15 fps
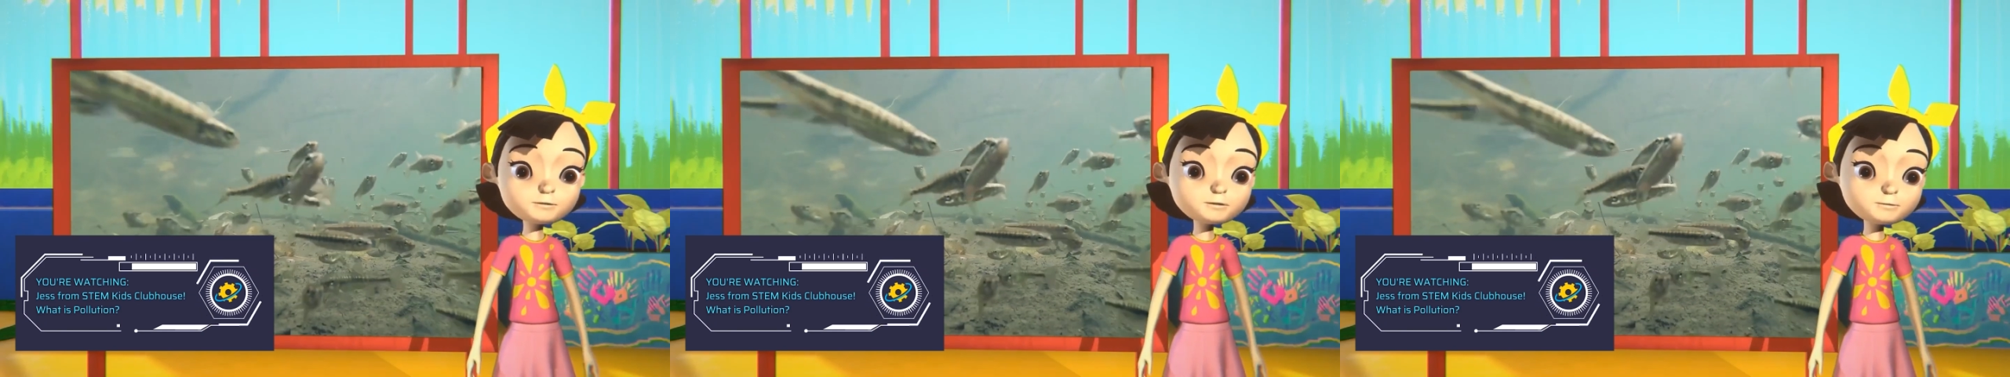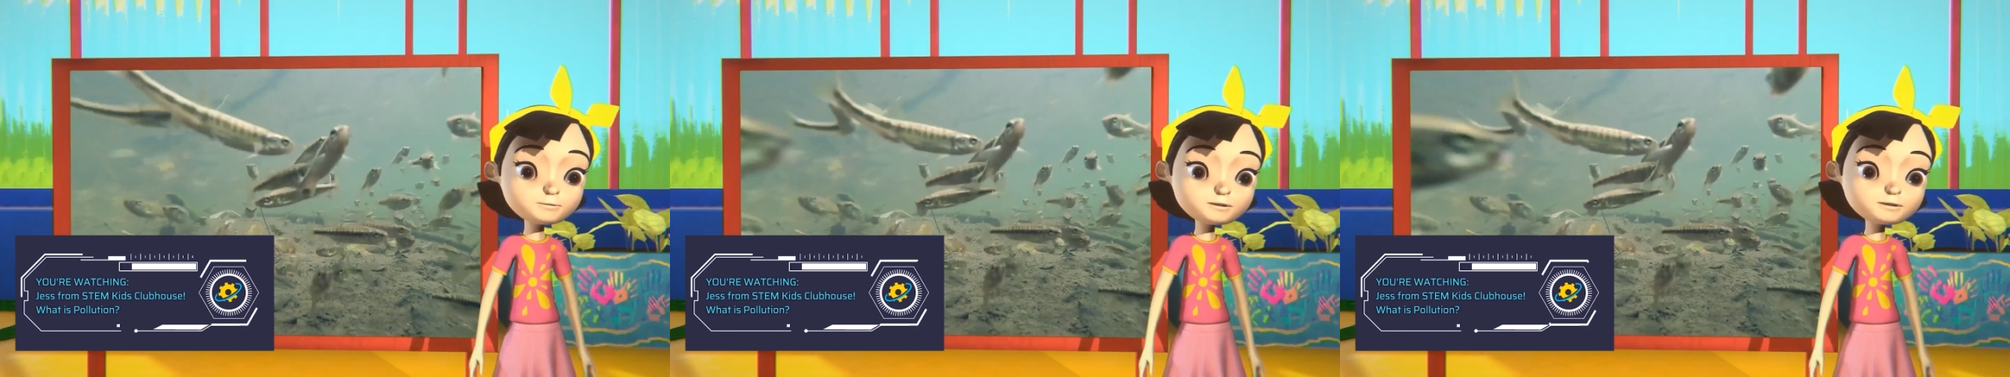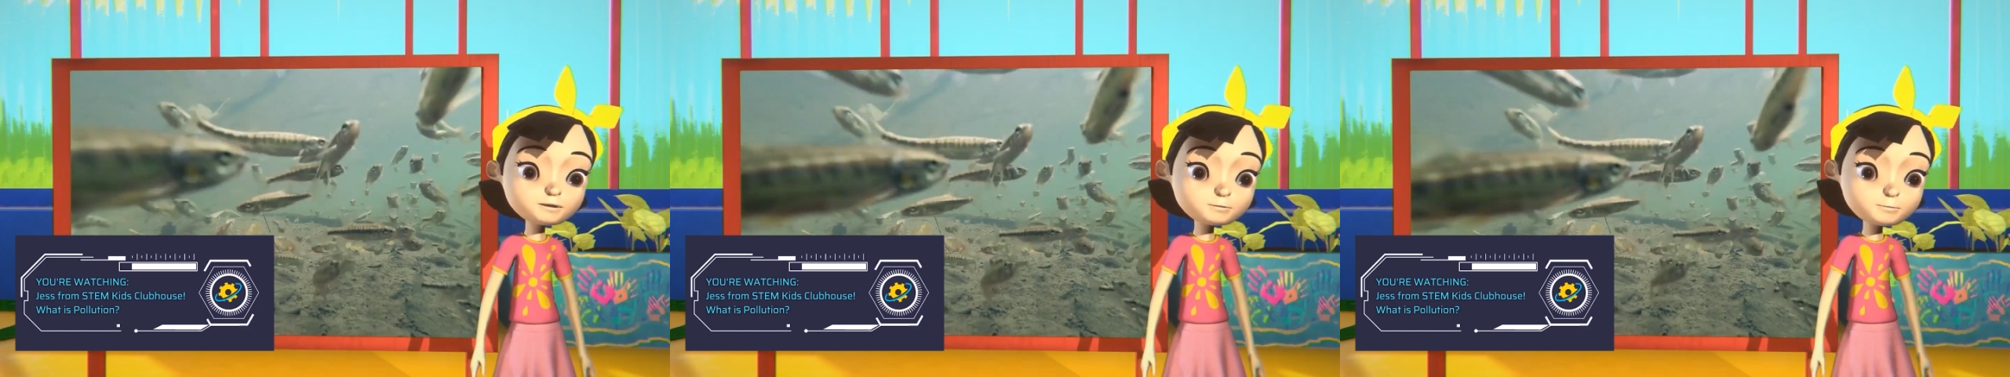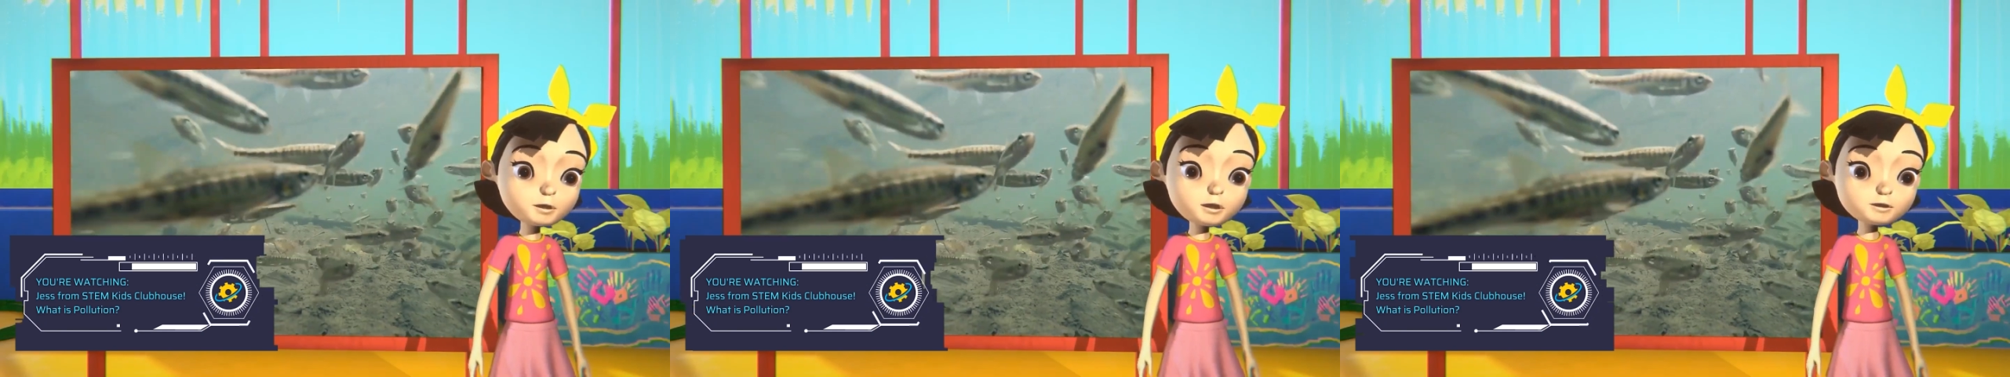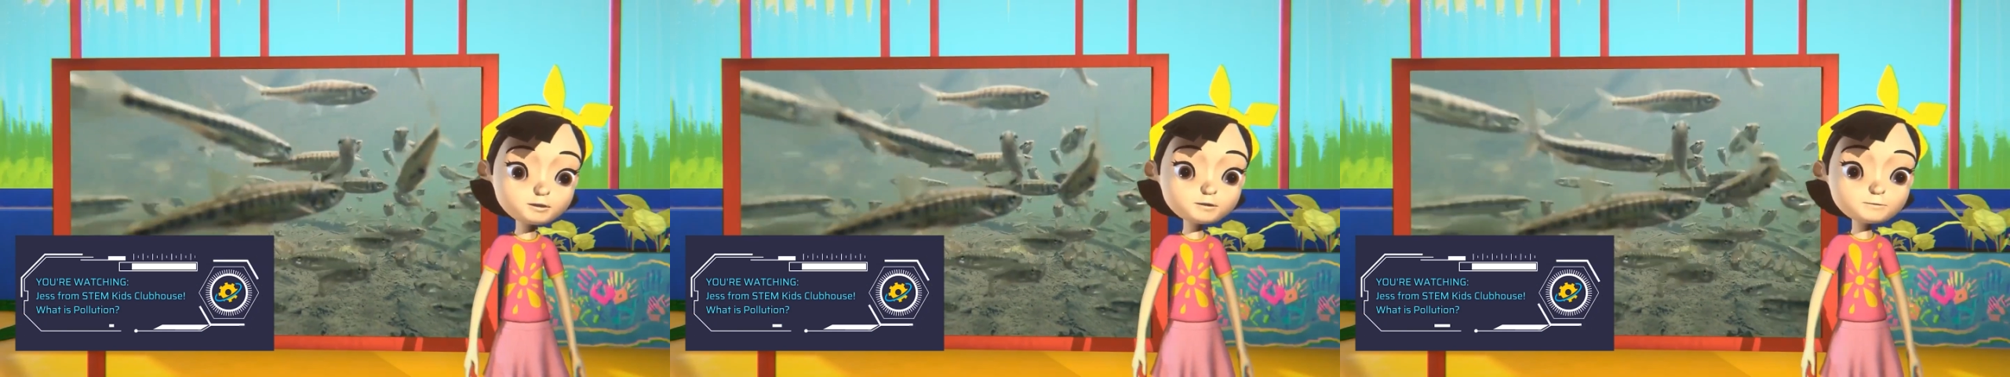pollutants in the
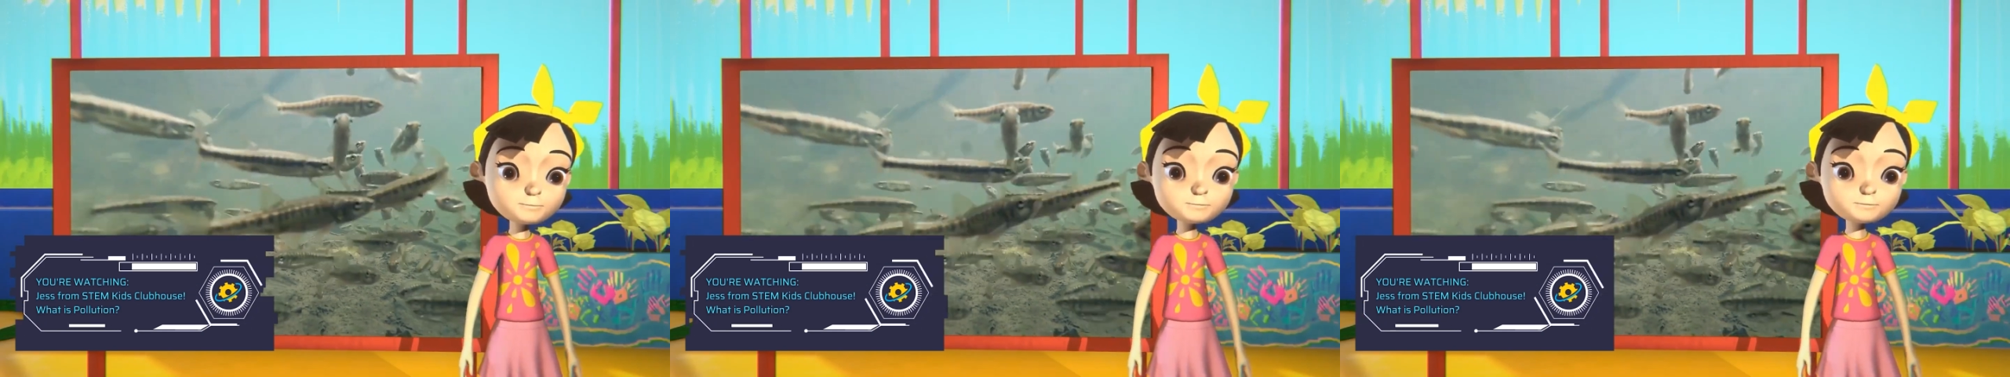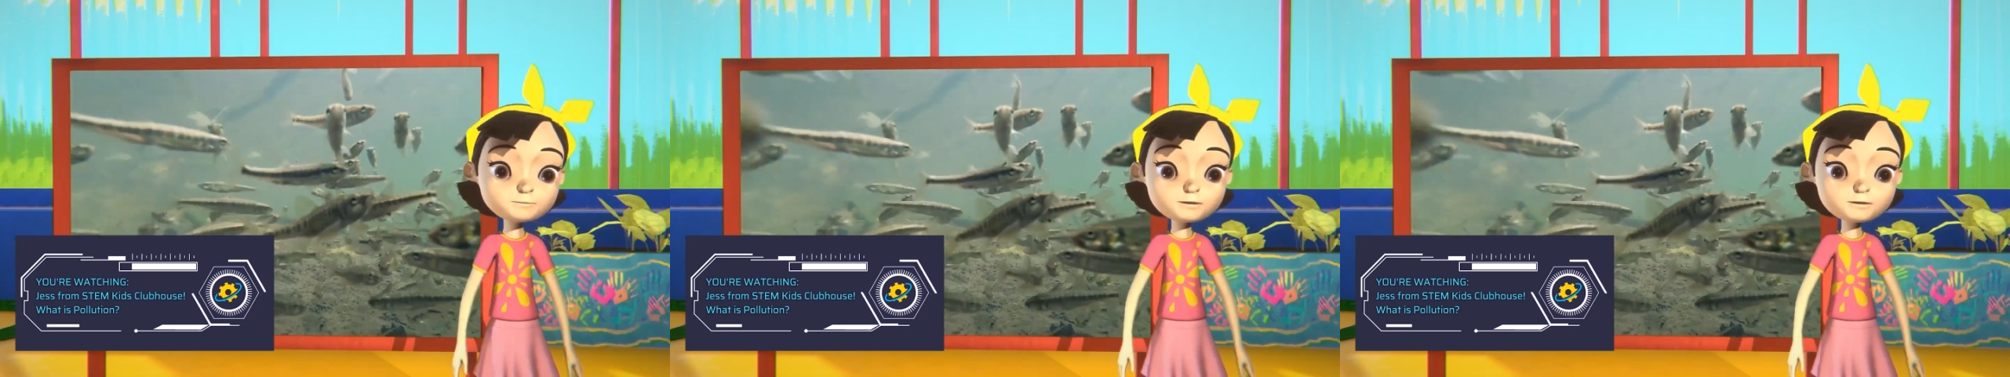water,